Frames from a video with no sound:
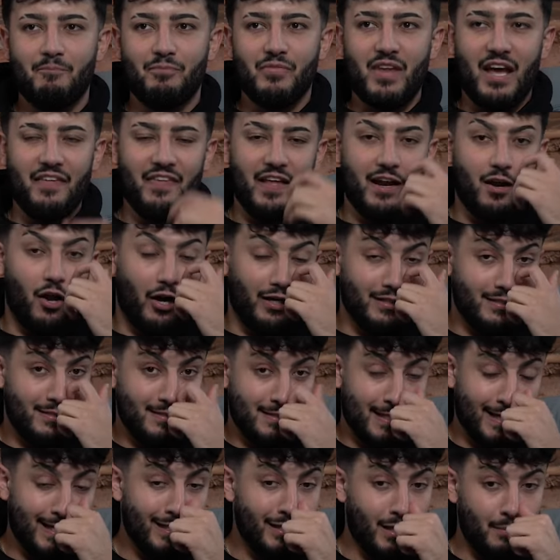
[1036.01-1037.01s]
and then like
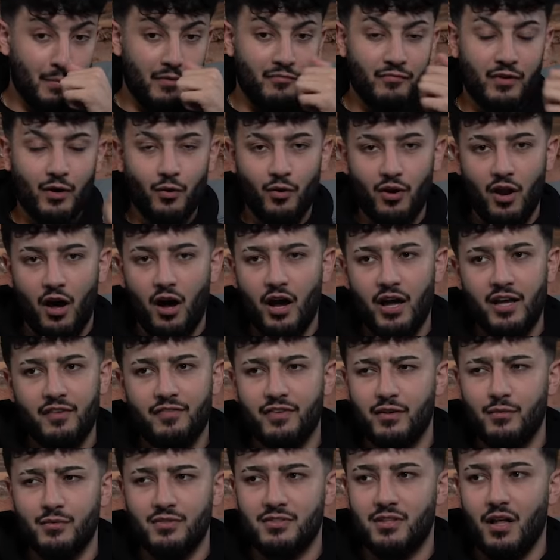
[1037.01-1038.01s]
seeing them in real life,
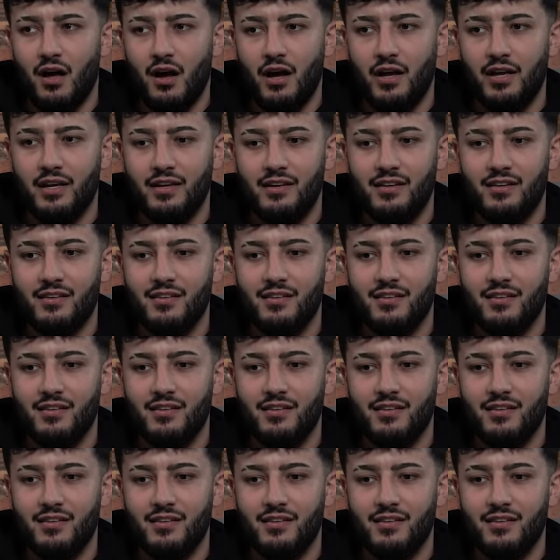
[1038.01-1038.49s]
it was like,